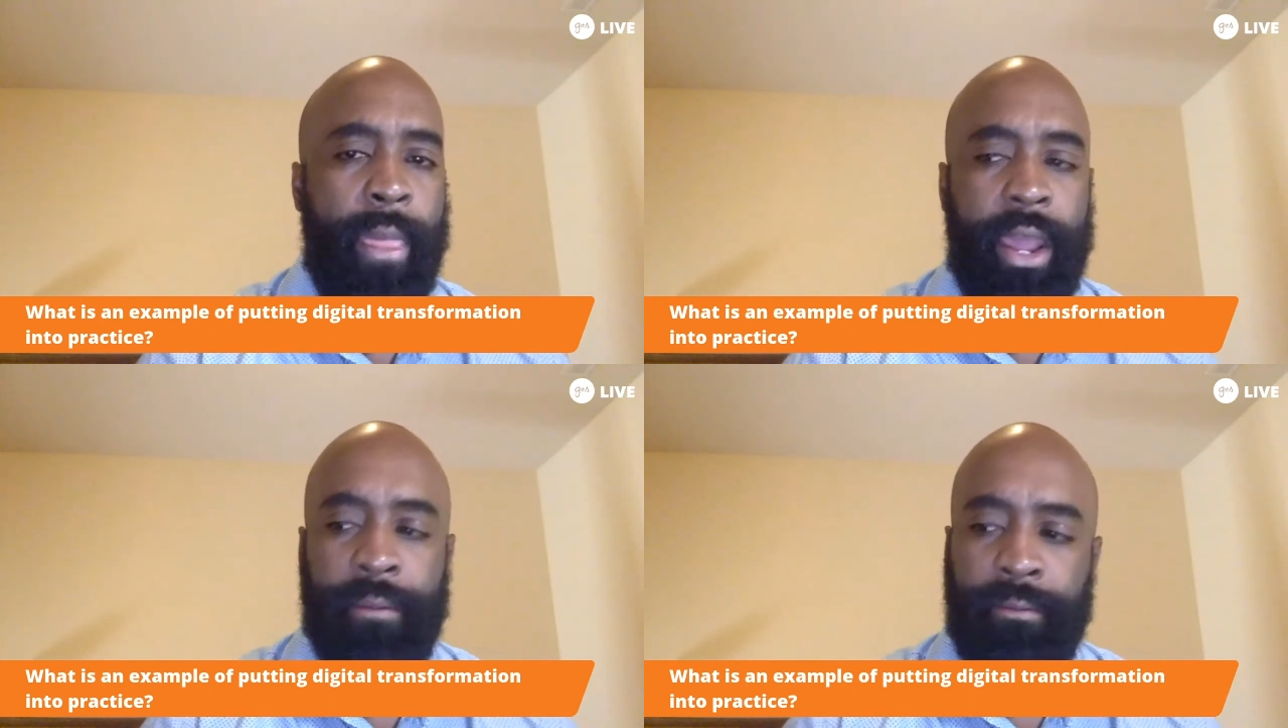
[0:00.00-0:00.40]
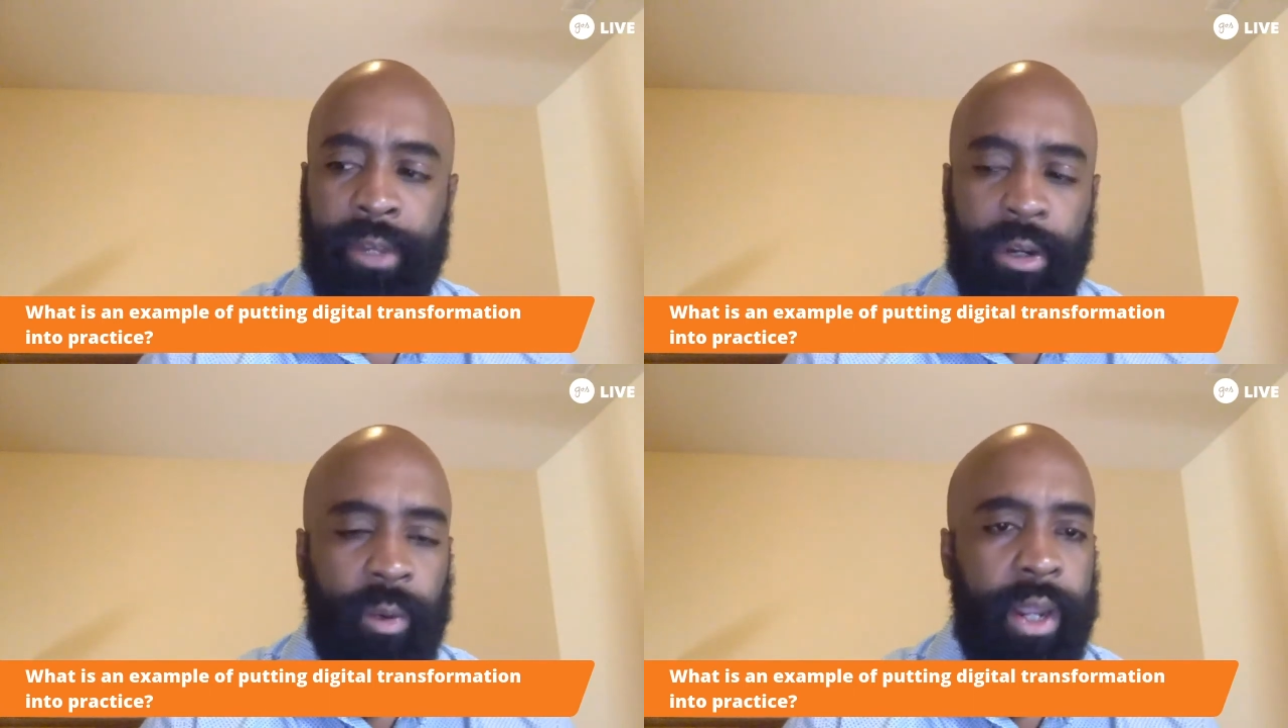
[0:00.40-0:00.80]

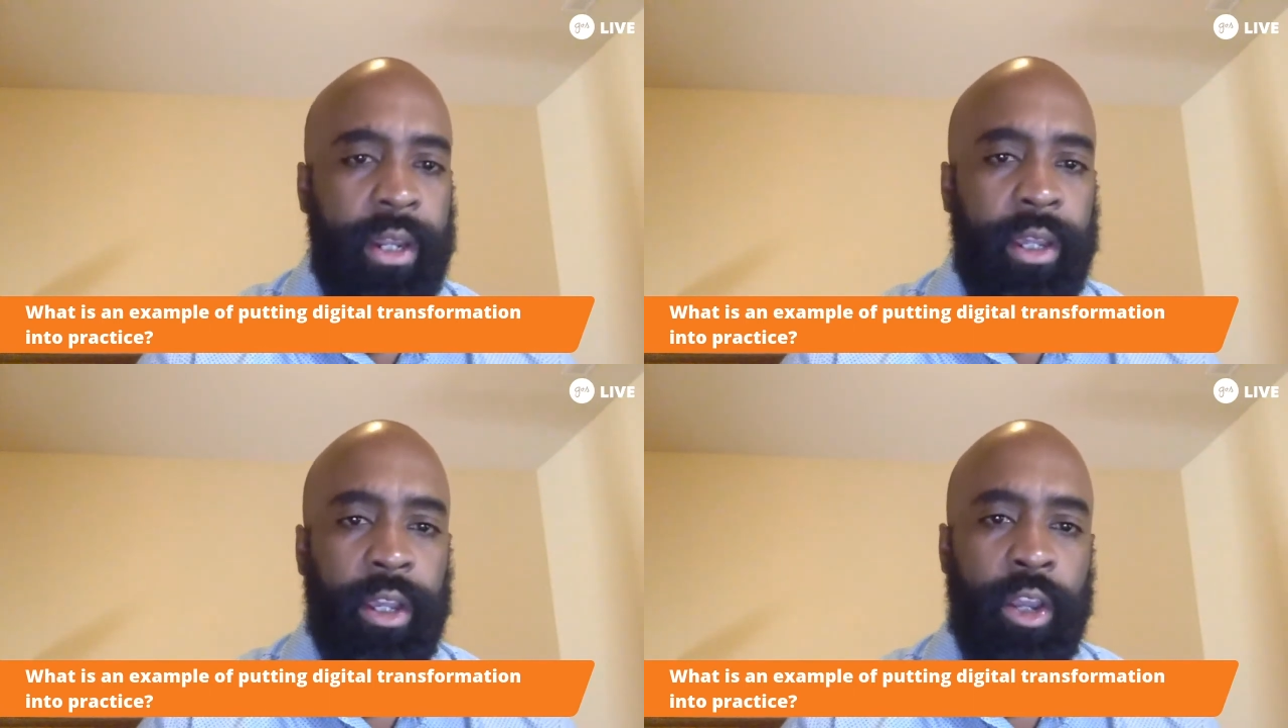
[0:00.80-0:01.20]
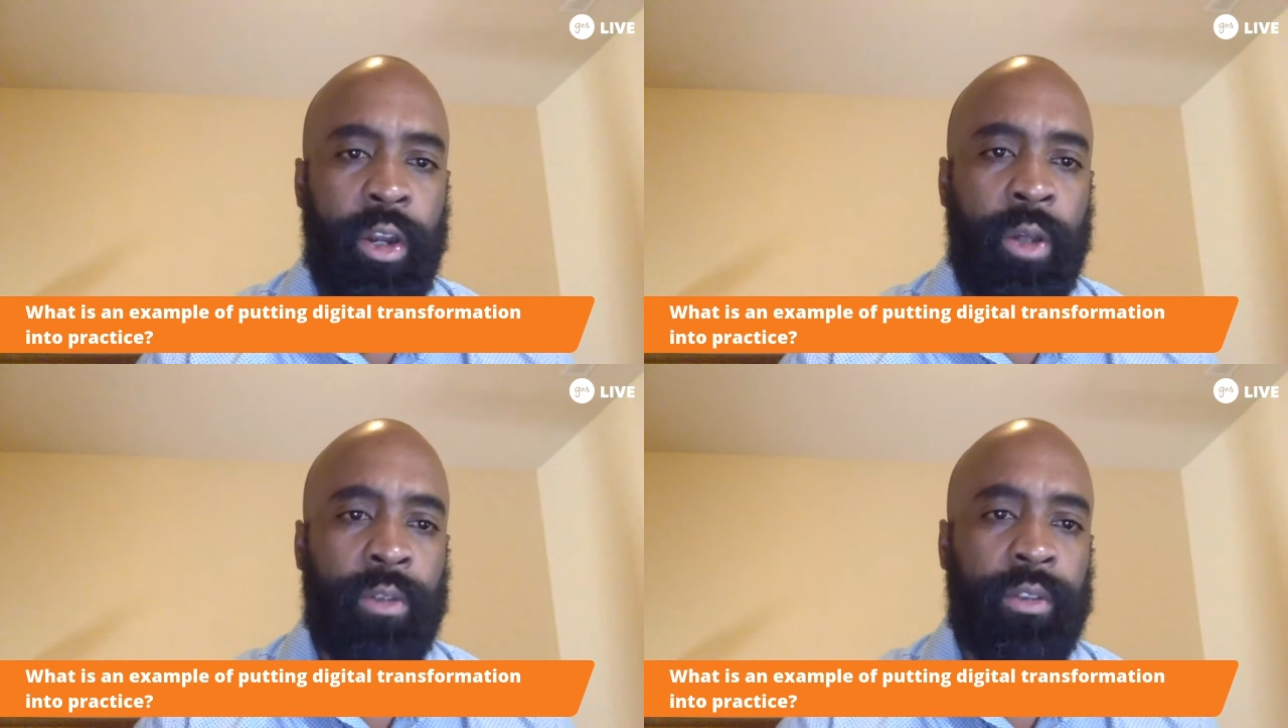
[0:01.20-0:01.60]
invigorating,
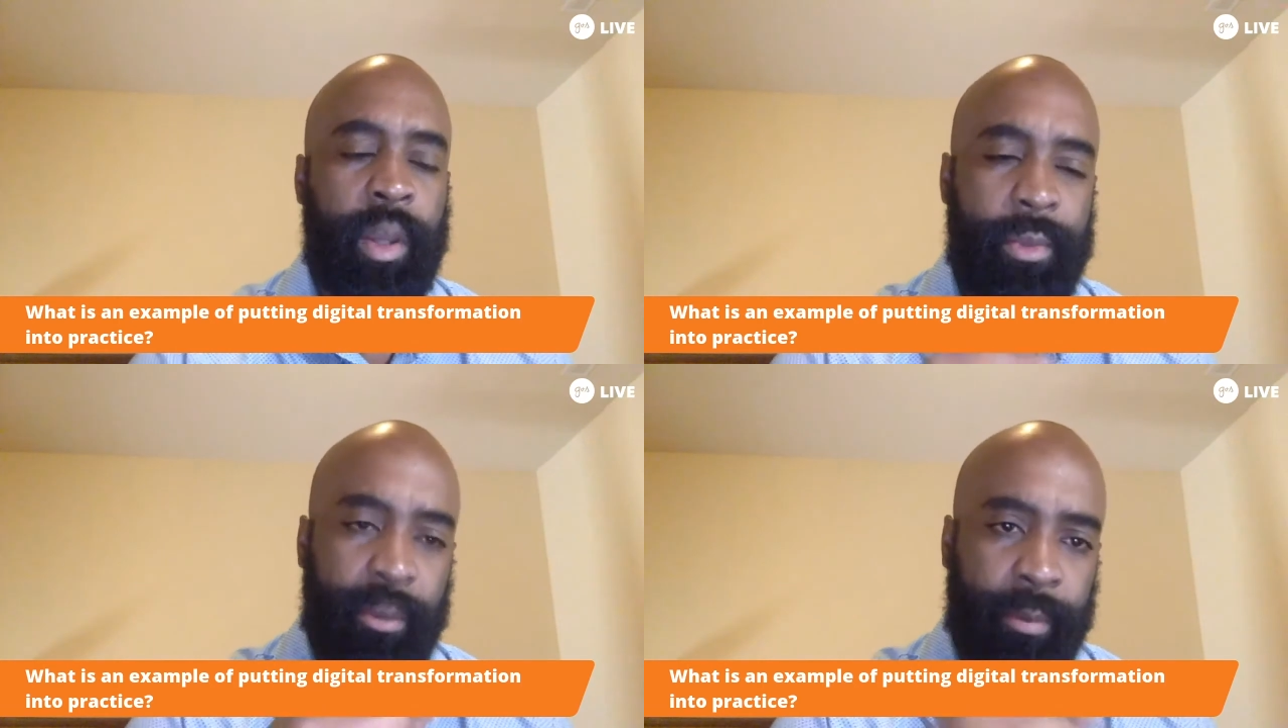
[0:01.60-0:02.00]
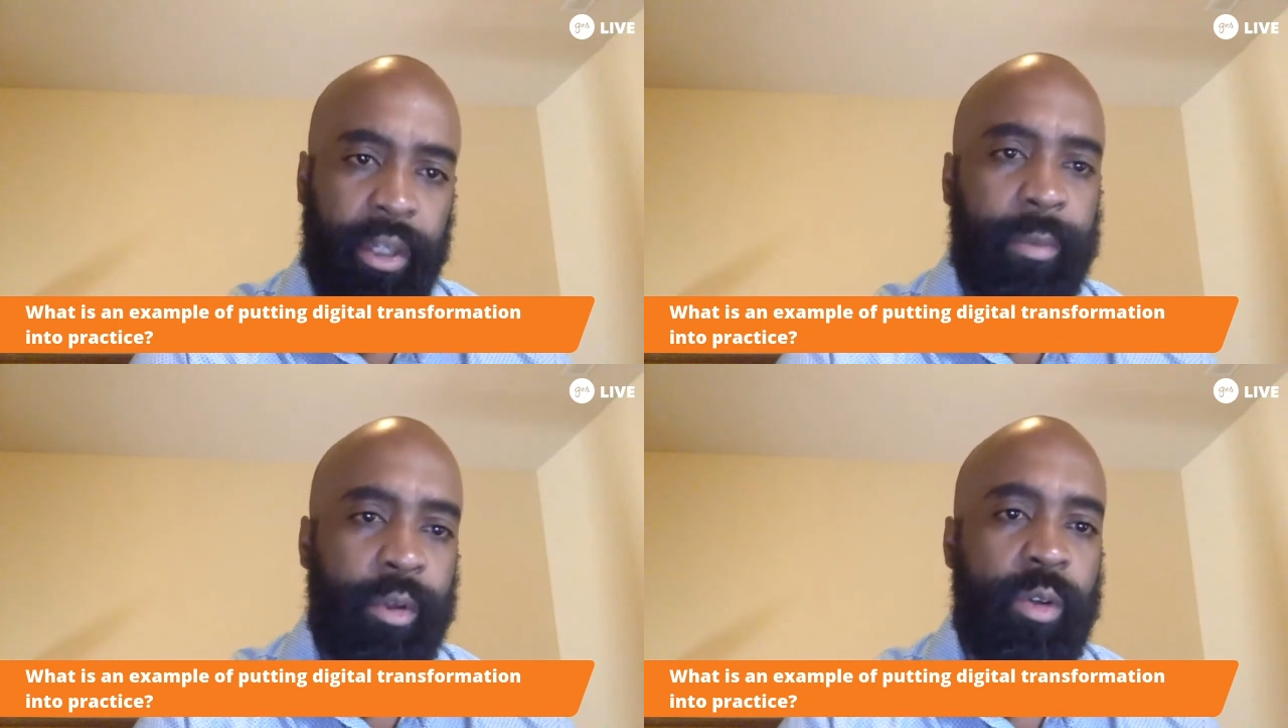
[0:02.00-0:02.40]
some of the
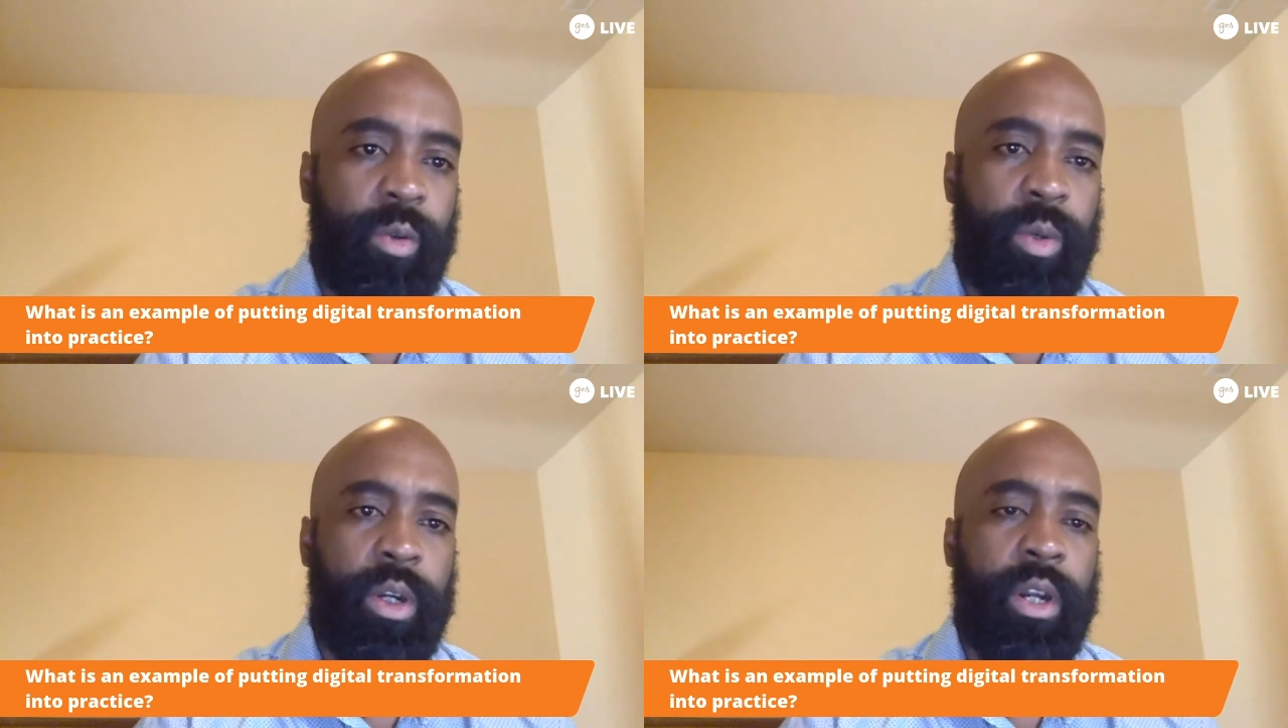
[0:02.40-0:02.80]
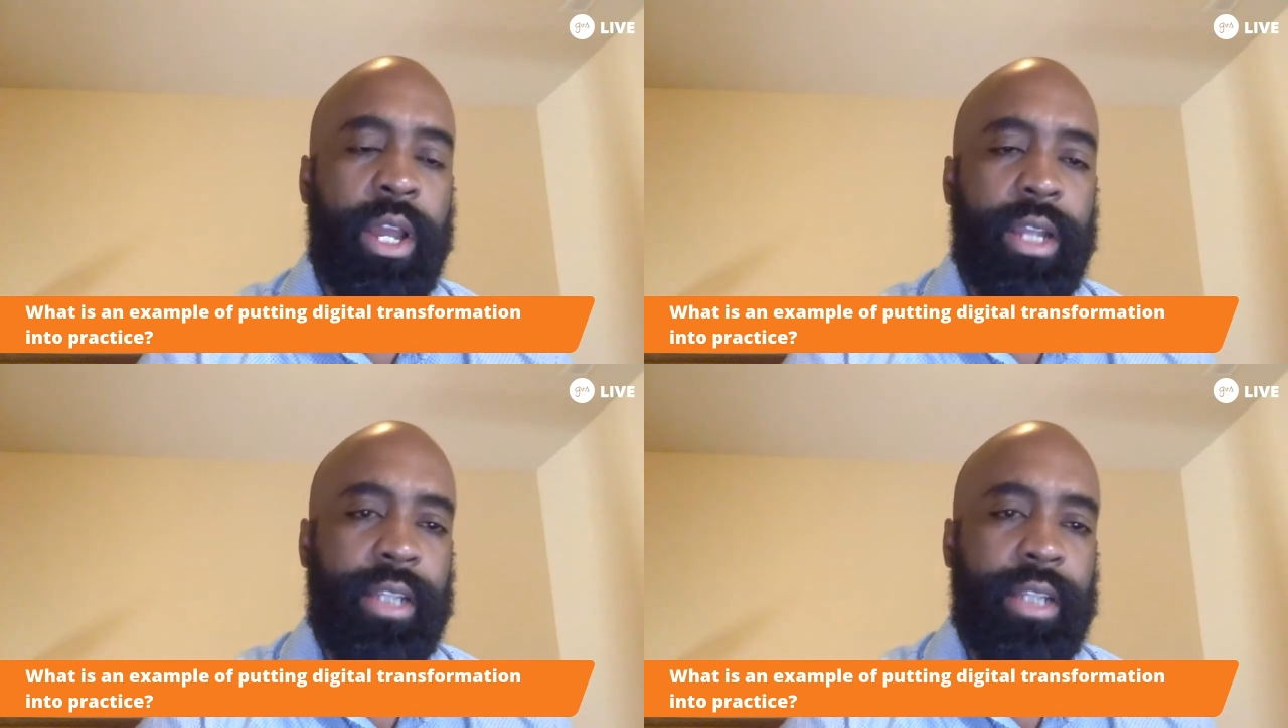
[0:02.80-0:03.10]
people who were